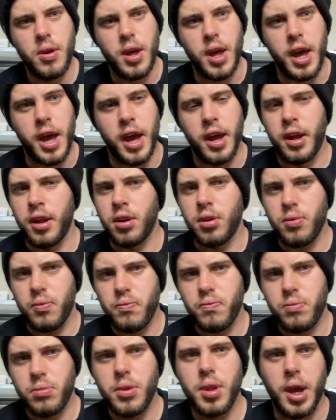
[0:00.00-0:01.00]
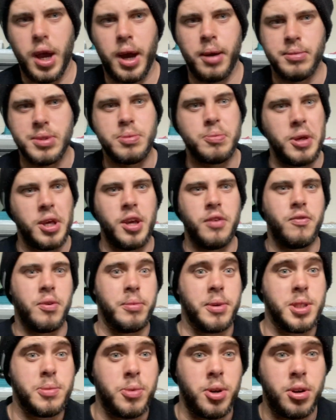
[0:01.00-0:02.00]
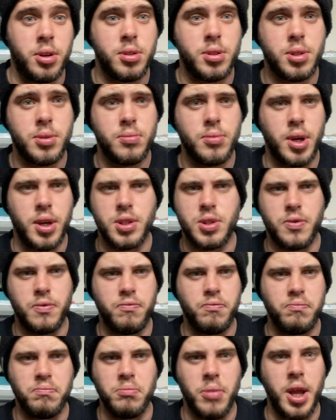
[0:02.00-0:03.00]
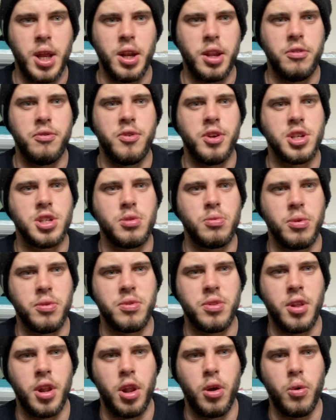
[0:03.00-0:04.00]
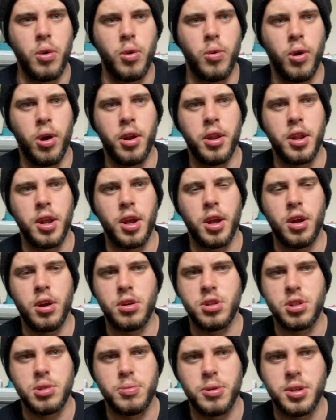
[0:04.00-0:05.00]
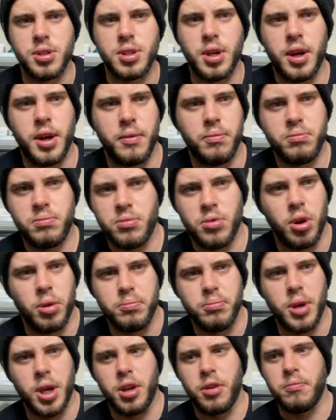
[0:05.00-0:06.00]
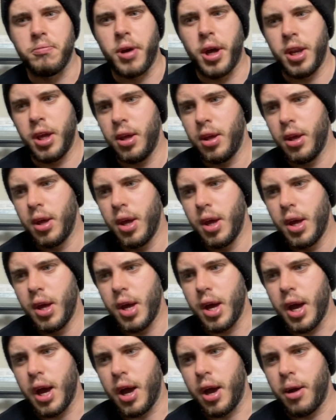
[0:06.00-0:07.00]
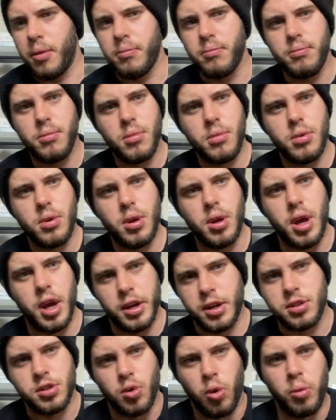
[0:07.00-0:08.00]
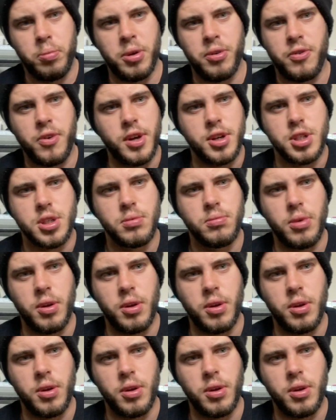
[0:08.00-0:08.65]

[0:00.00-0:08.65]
And I'm speaking from experience. I mainly fished with the lower quality gear just because I'm not made of money. And it's caught me fish.